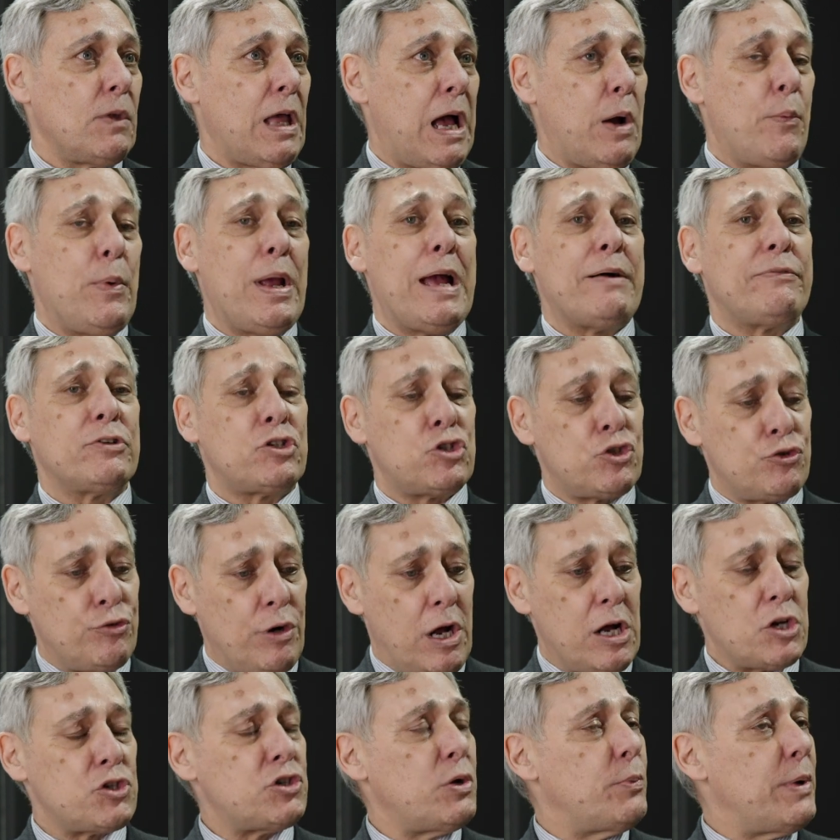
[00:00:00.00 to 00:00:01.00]
And we have a
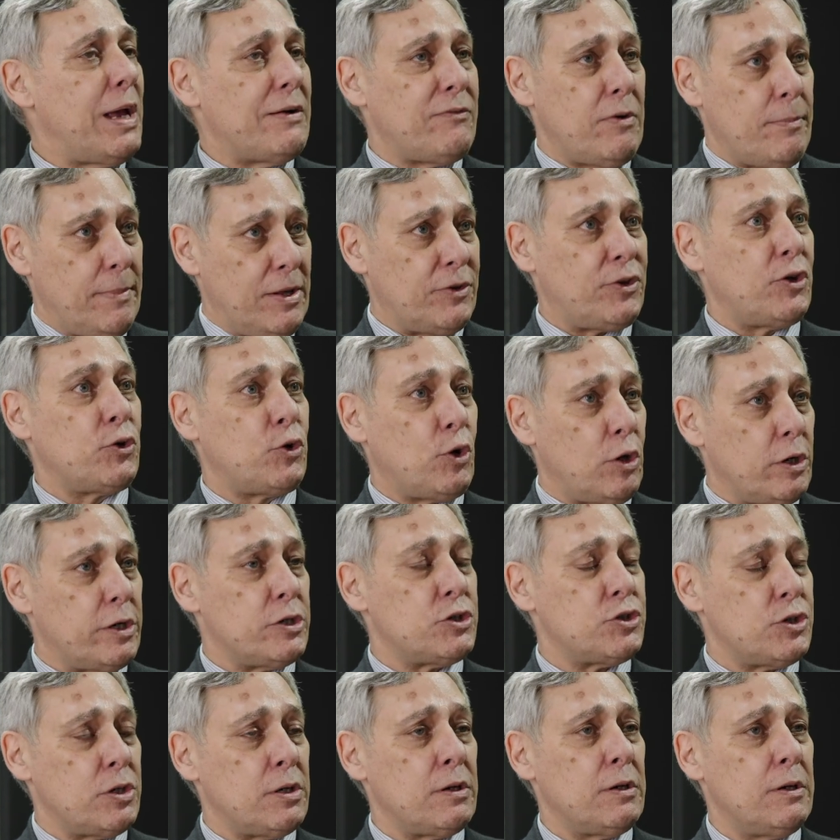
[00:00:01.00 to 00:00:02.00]
structure, we have a
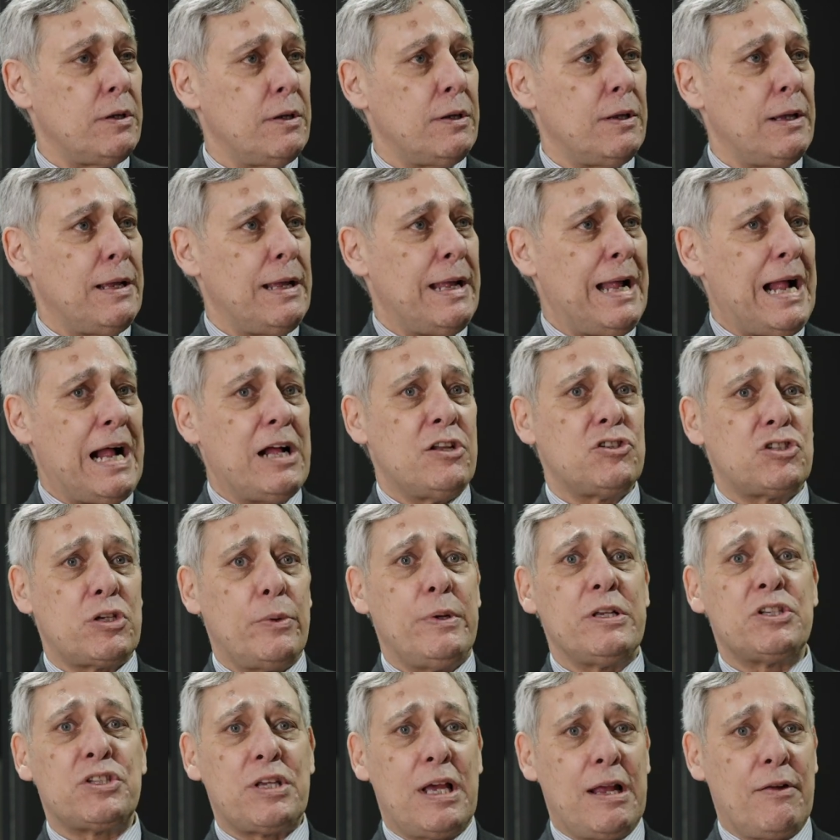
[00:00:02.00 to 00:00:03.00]
methodology. And
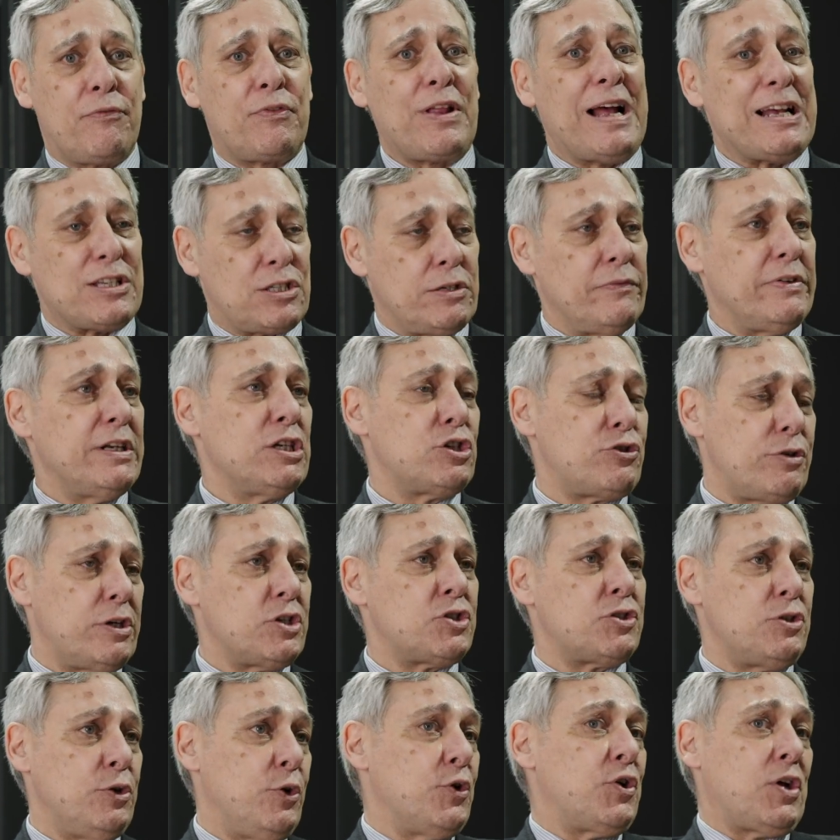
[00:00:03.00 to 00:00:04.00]
so we say, if that's of
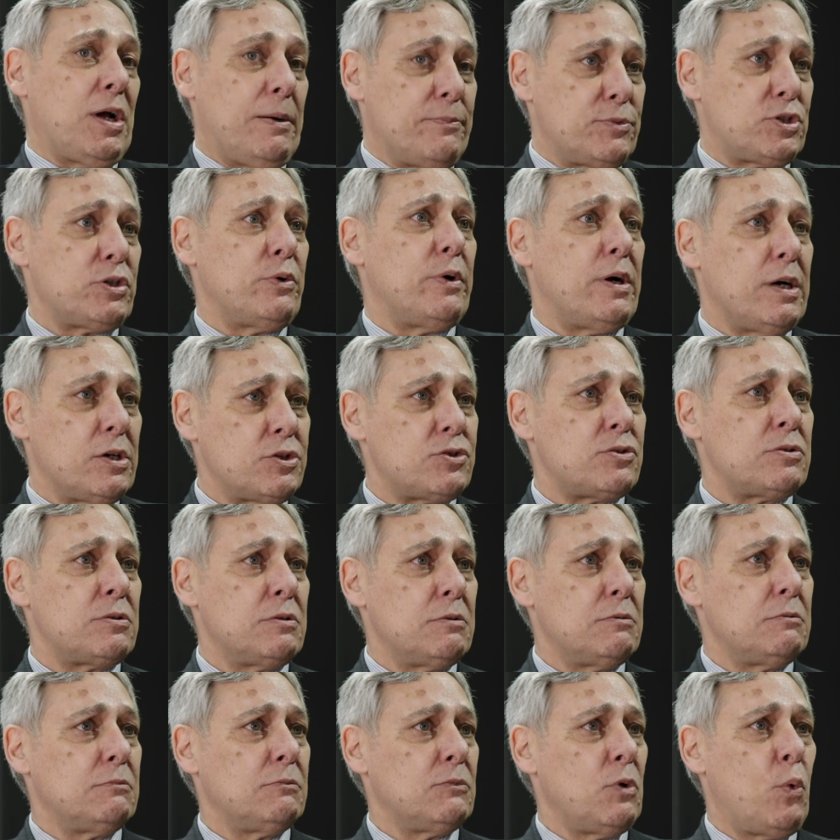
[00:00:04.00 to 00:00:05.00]
interest to you, come to
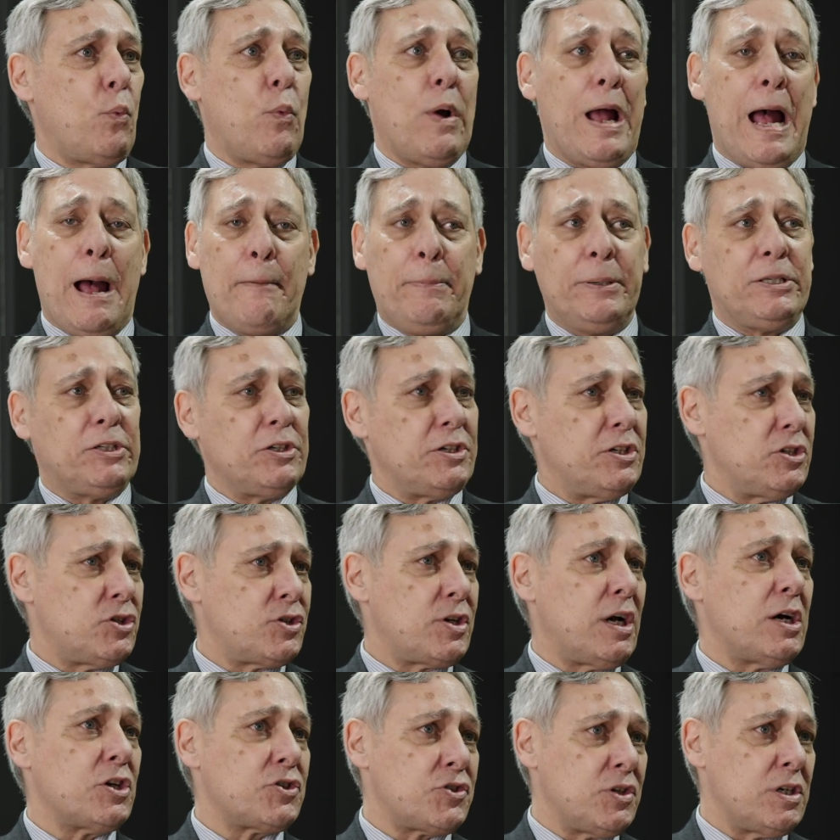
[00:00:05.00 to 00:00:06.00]
us. We're happy to
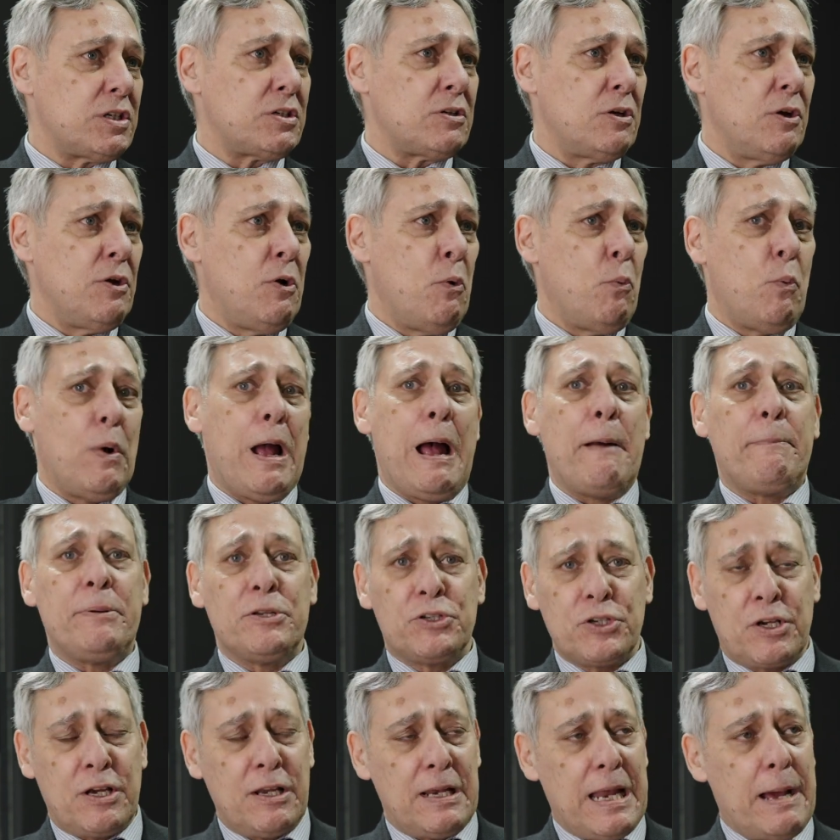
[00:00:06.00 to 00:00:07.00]
discuss it. We're
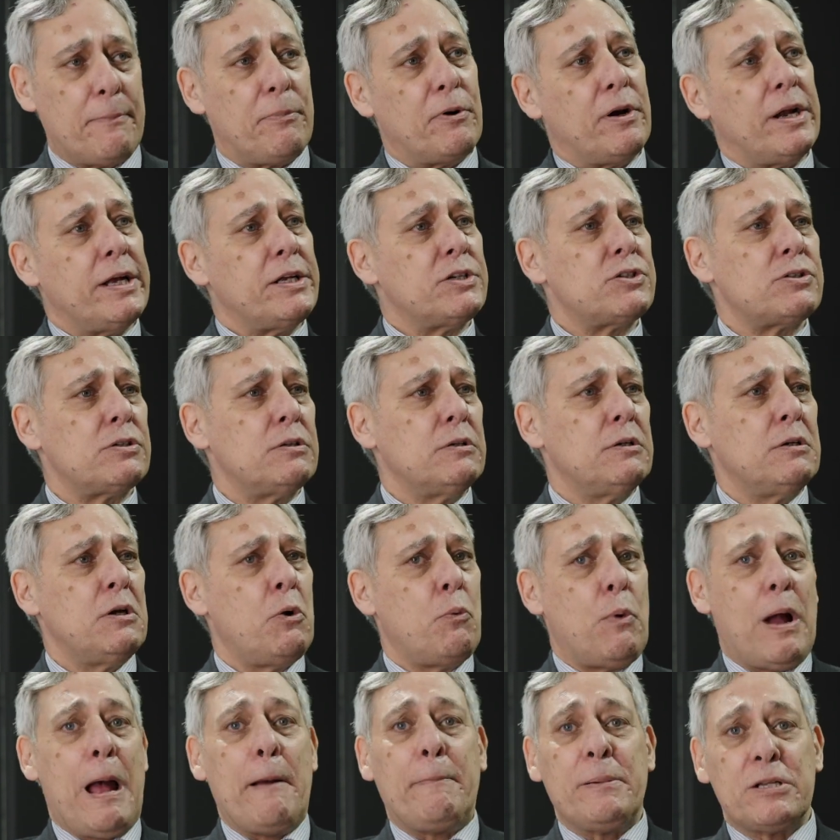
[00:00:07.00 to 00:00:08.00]
happy to collaborate.
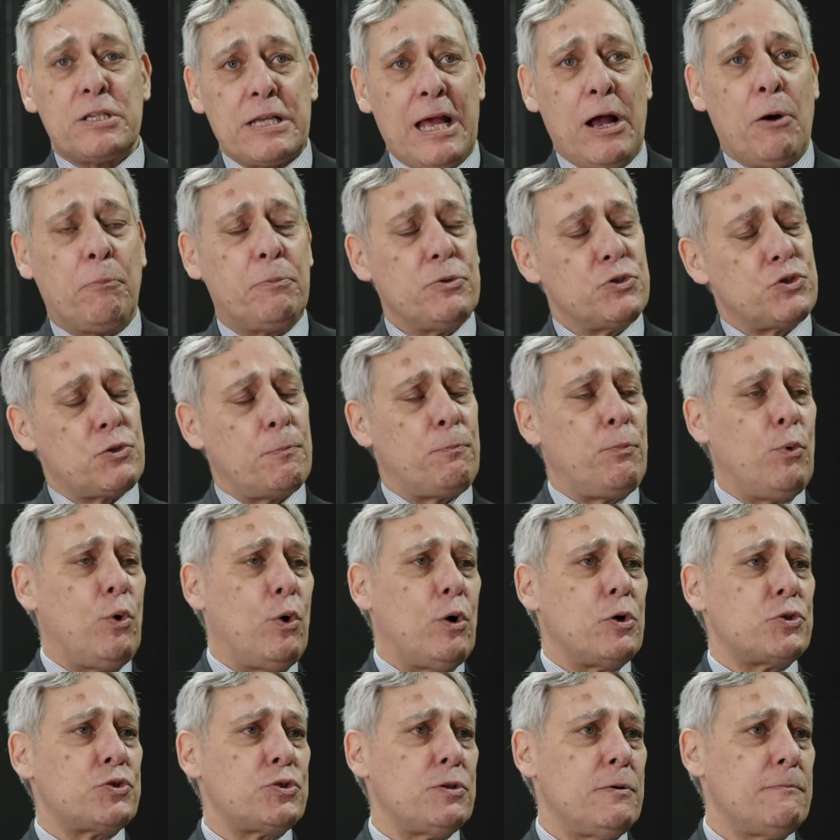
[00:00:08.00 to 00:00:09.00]
We're happy to help and
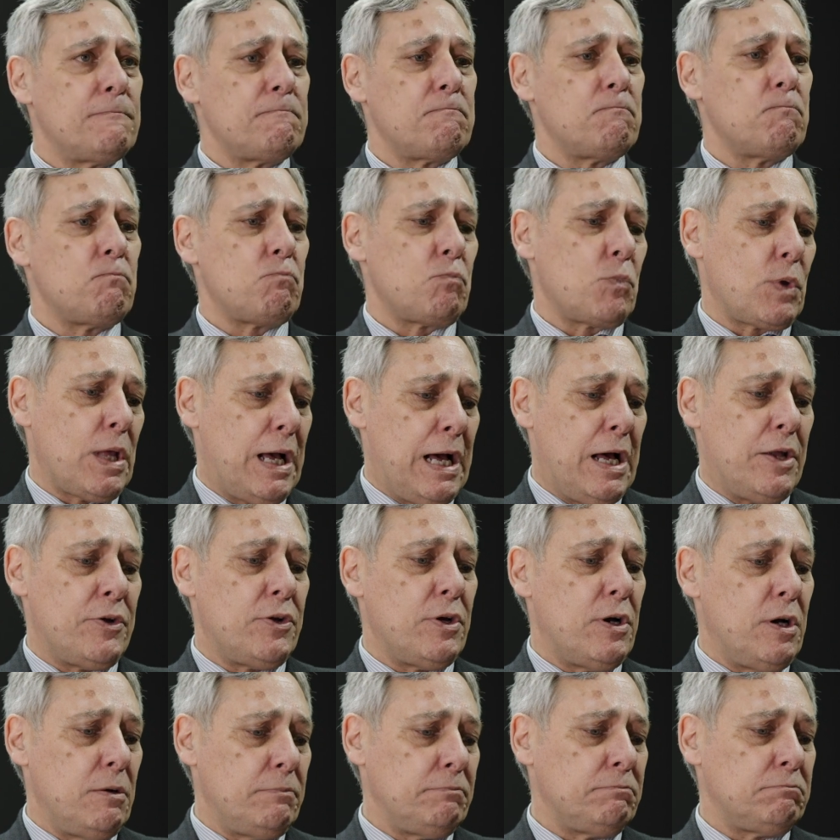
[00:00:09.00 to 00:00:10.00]
support.
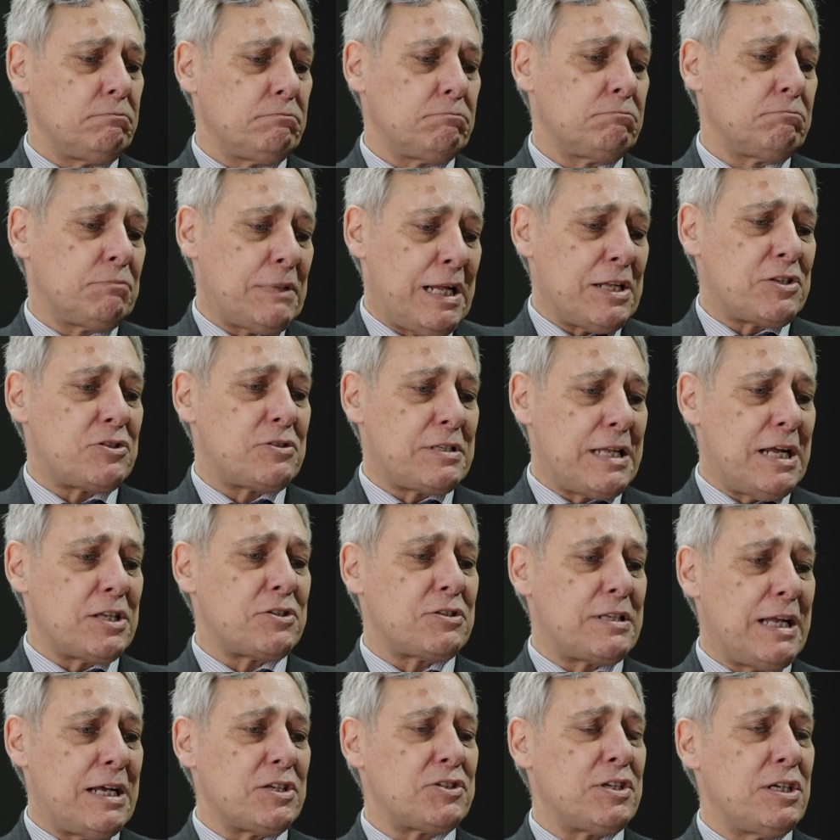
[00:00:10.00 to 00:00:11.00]
And
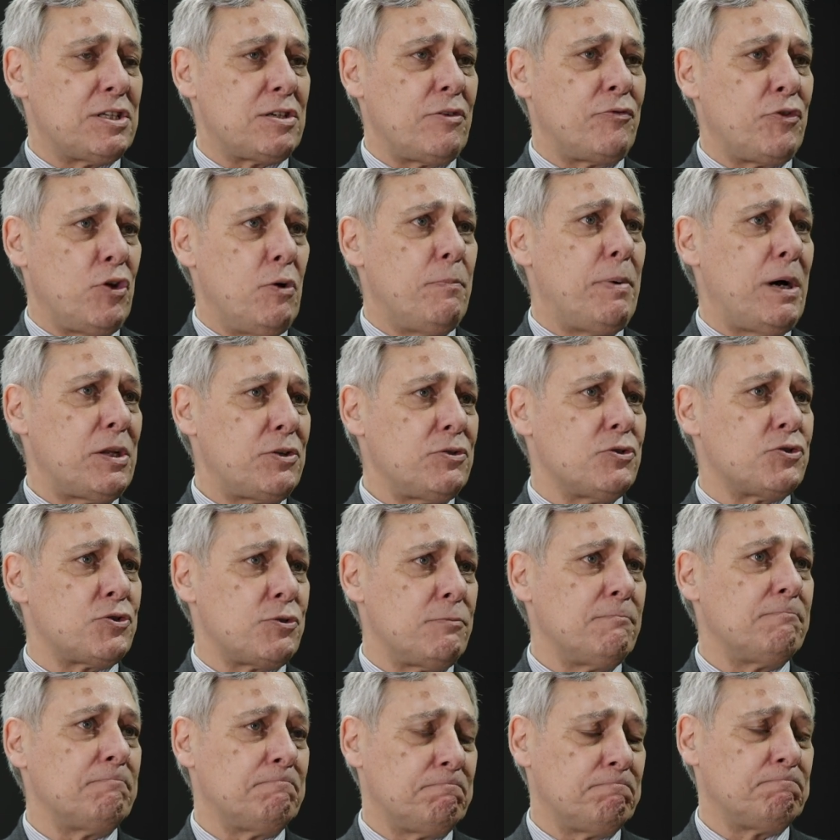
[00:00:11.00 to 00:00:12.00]
that's hit a few
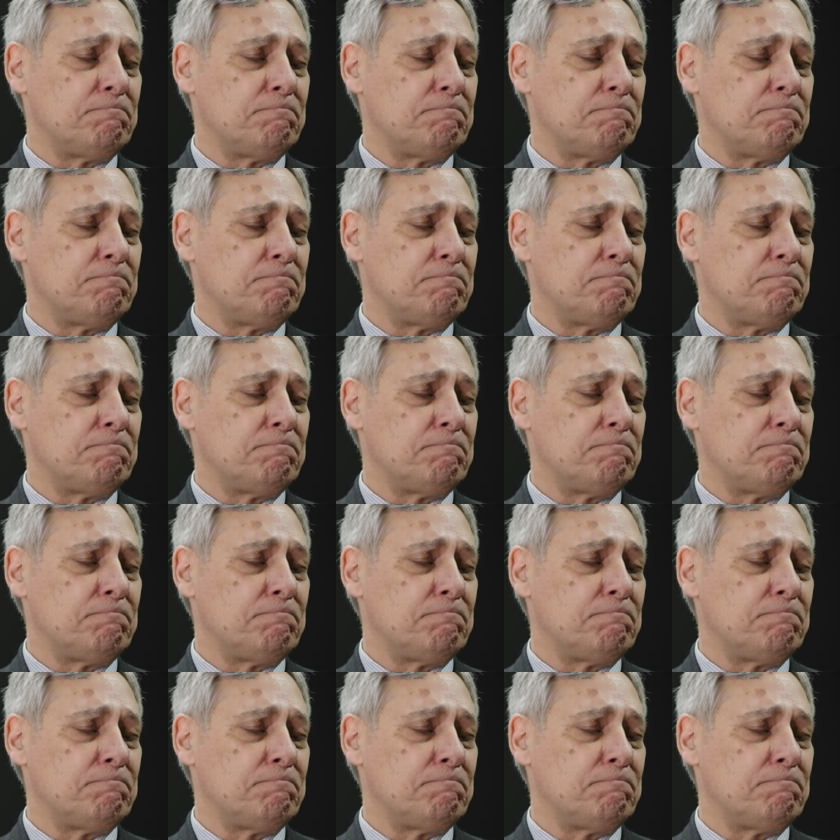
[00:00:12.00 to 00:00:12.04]
buttons.